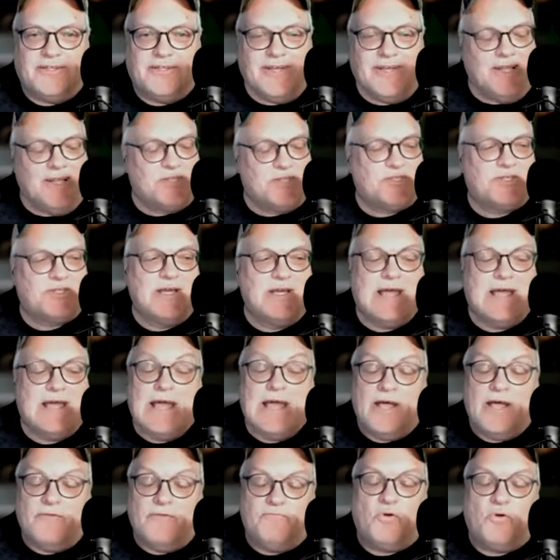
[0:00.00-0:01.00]
It's
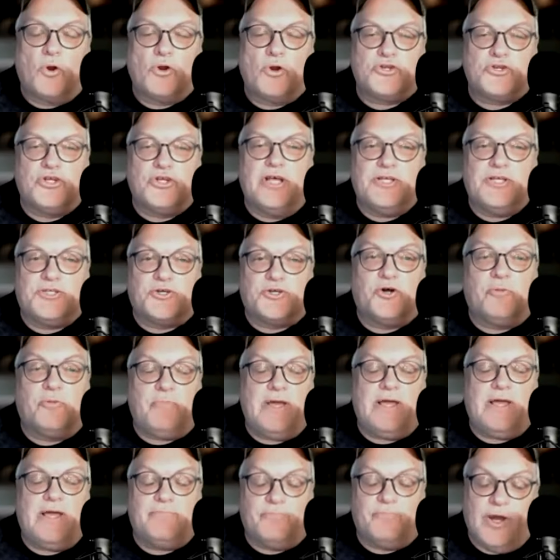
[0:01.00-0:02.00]
fortunately it's going to
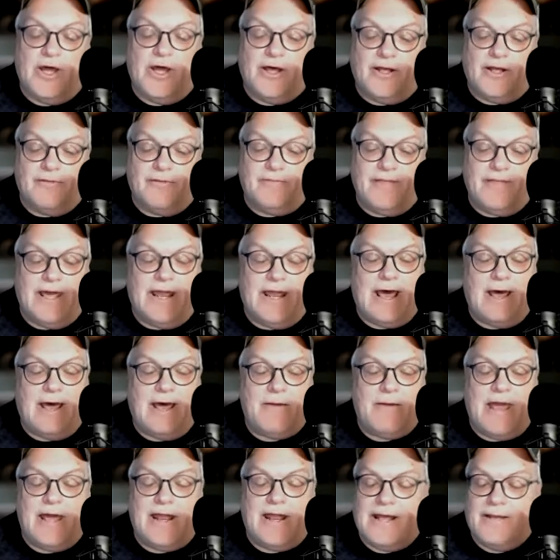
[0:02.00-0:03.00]
be well, and I
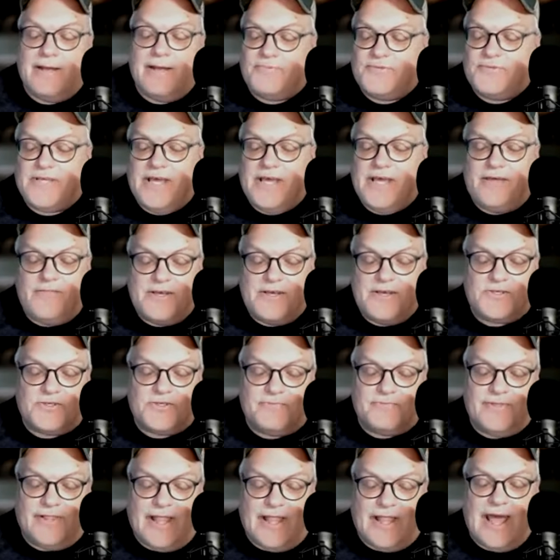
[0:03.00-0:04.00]
and I say this
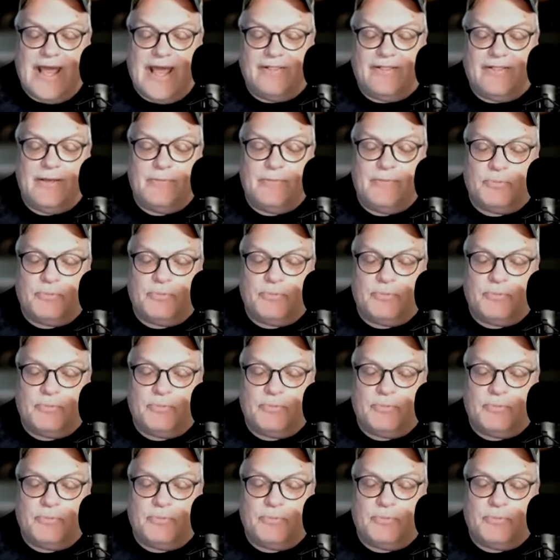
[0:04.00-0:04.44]
lightly.